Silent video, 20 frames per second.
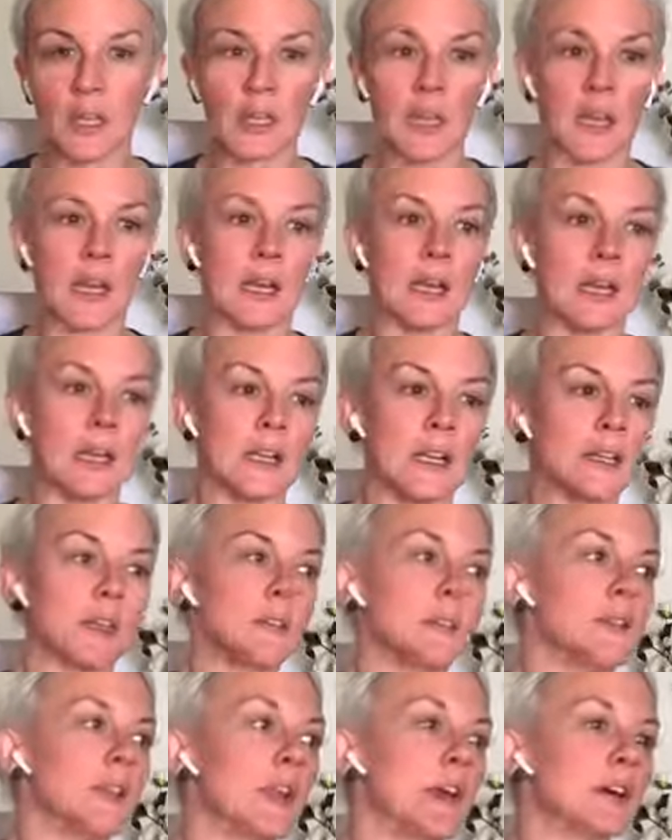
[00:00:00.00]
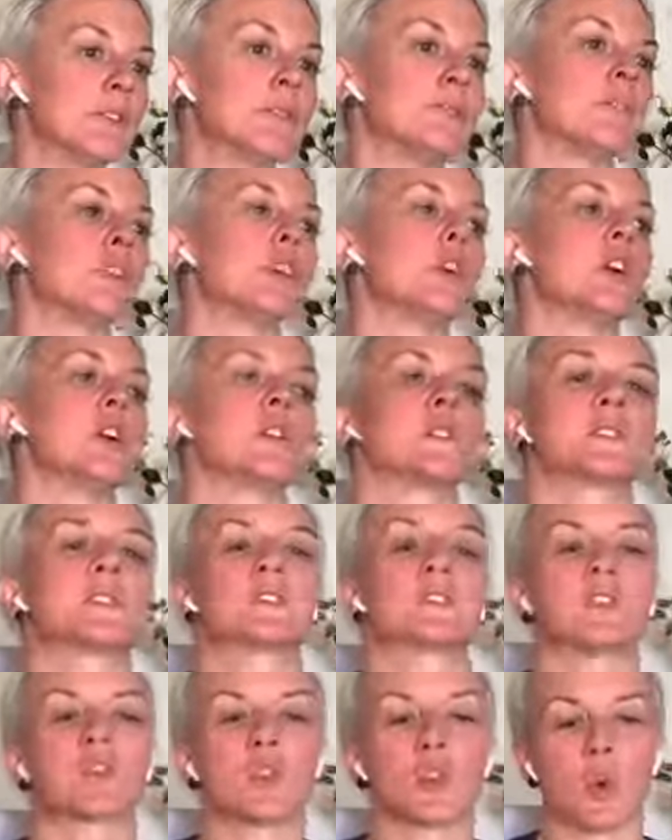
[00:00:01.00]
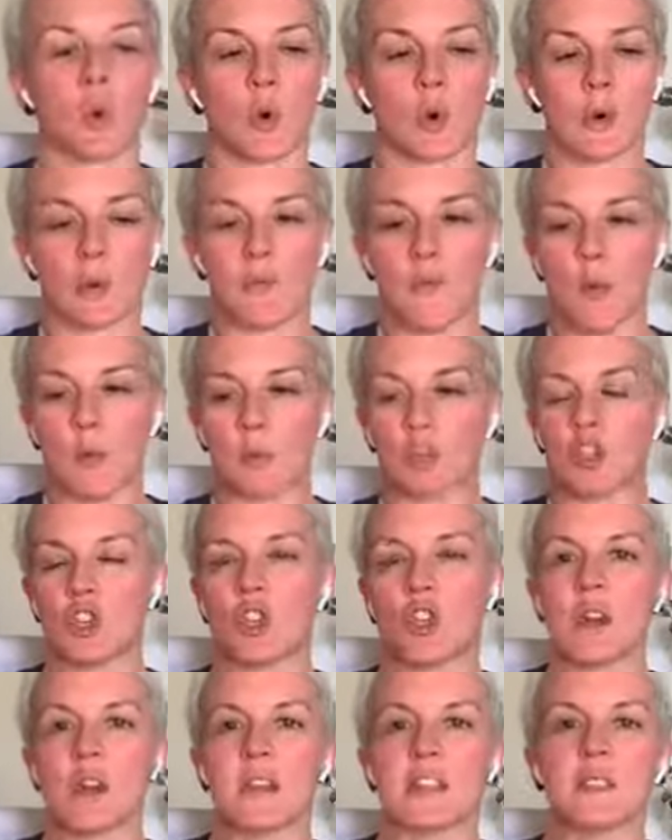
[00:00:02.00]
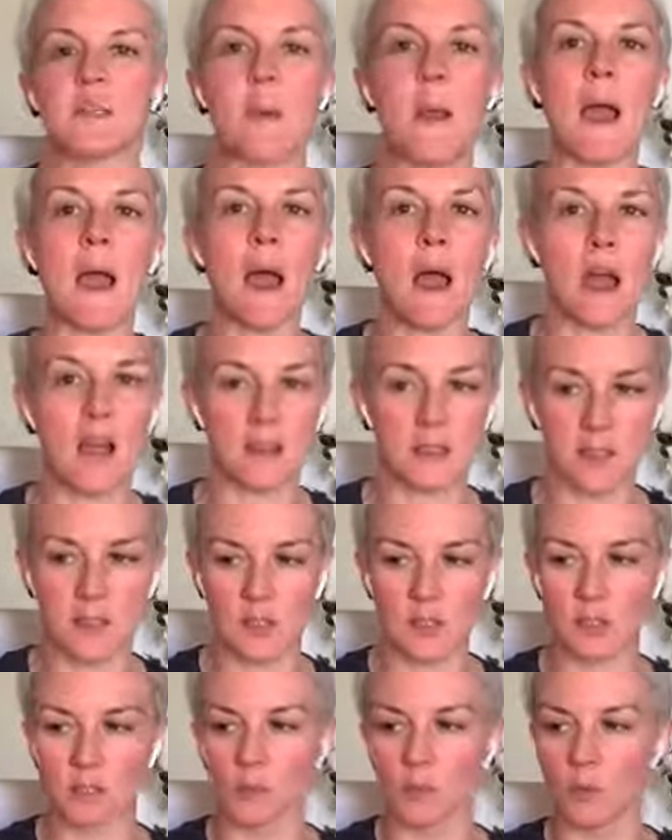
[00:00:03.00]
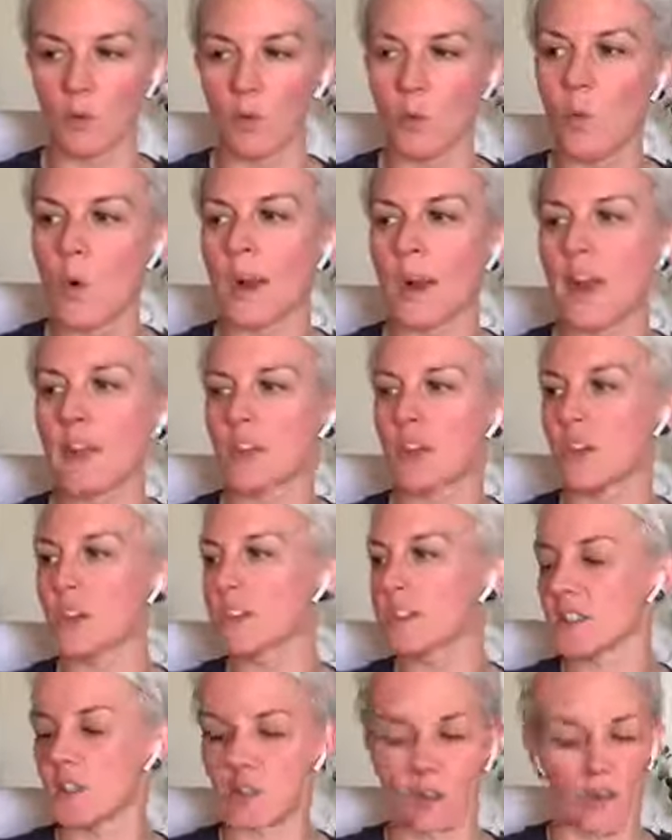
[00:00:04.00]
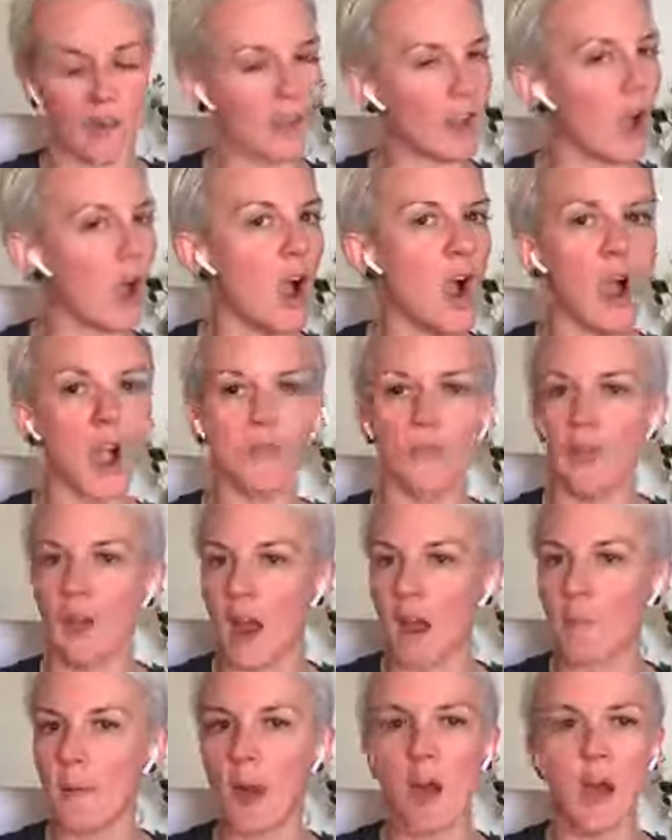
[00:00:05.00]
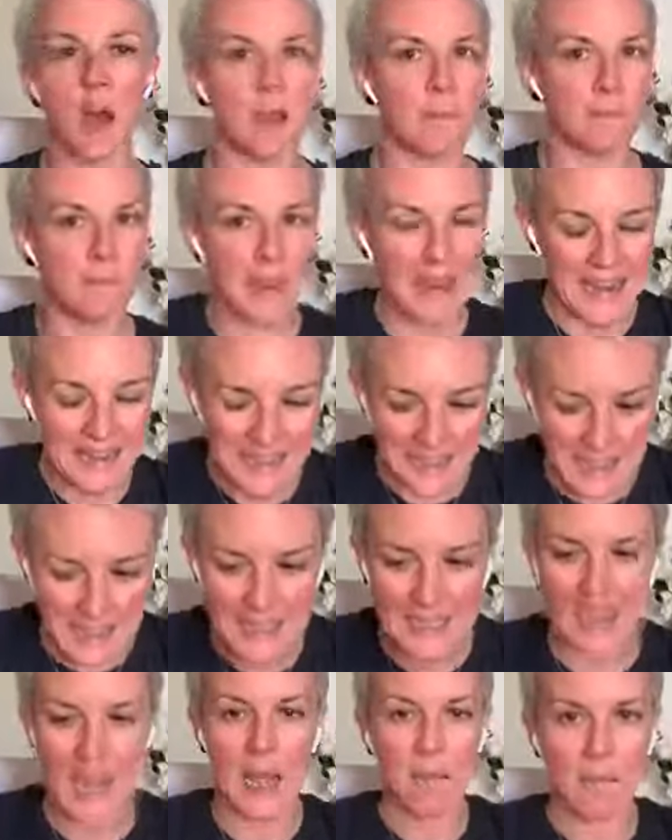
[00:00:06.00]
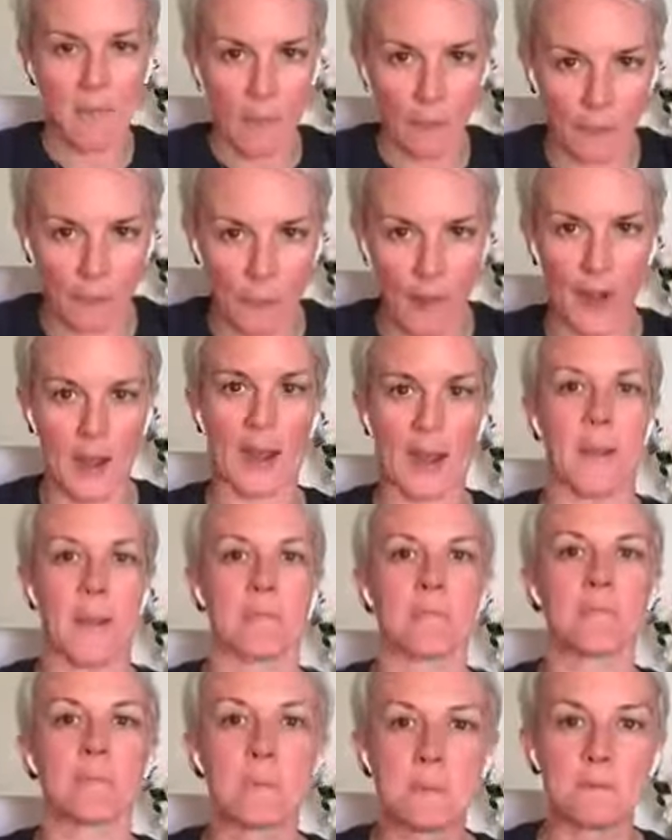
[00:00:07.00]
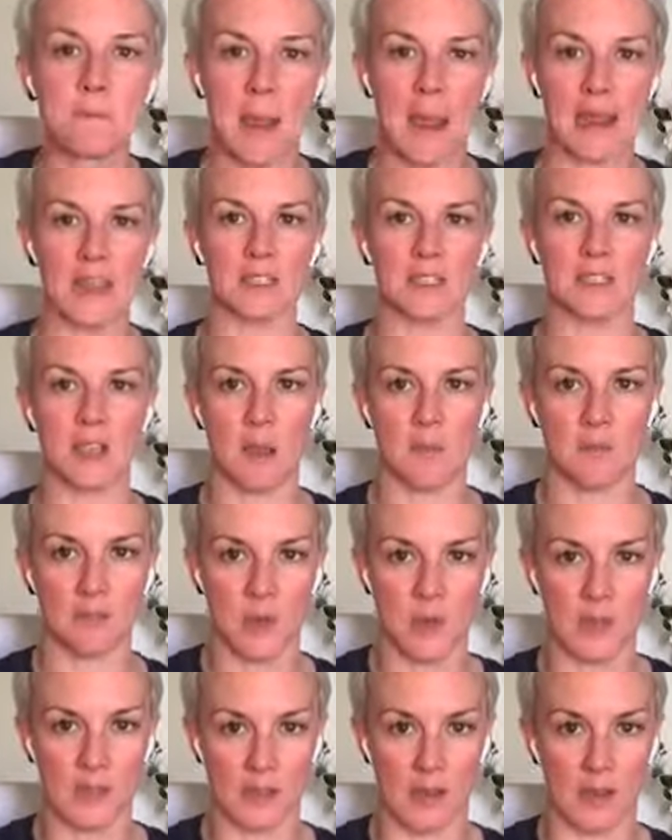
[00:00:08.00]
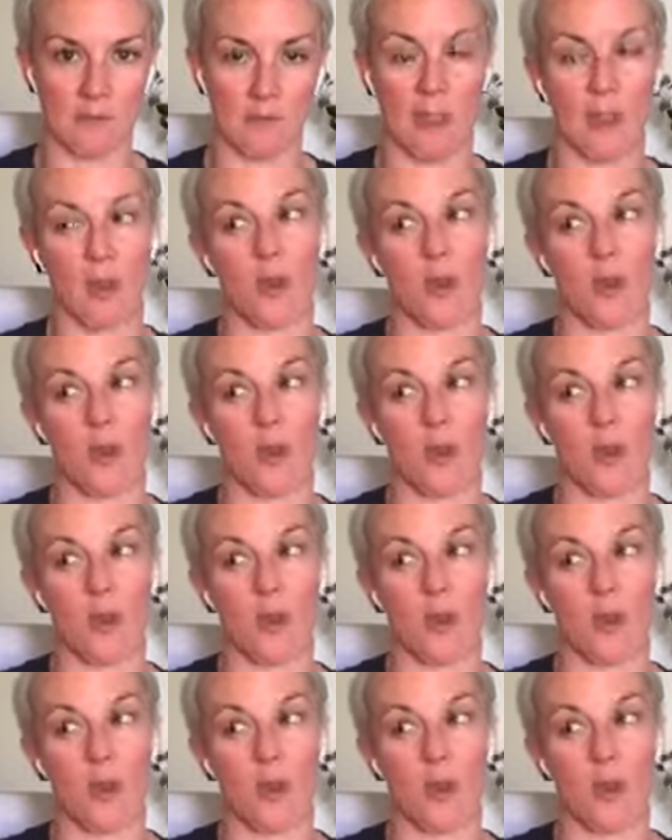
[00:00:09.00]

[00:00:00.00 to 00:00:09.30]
uh, love lost or of opportunities past or whatever. It's like high vibe, high beat, deep freaking bass music, like